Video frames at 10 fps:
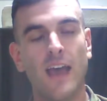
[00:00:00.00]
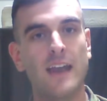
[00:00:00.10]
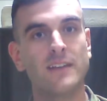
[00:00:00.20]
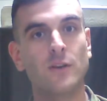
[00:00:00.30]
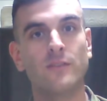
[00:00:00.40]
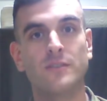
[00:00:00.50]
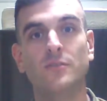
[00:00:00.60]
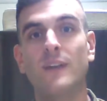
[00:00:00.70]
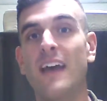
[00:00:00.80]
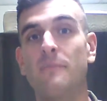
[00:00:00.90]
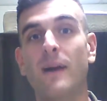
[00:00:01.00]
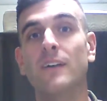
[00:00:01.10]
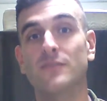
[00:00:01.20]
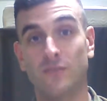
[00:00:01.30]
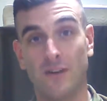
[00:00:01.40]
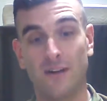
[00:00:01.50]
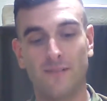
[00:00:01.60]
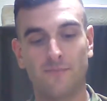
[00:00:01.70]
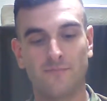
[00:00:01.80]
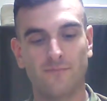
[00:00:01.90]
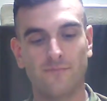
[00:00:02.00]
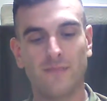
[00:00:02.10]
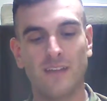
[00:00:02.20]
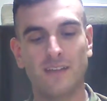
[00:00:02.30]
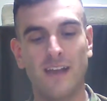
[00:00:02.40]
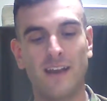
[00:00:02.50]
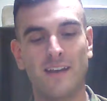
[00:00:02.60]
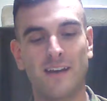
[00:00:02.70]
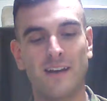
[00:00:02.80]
and it's over 2.5 miles long. And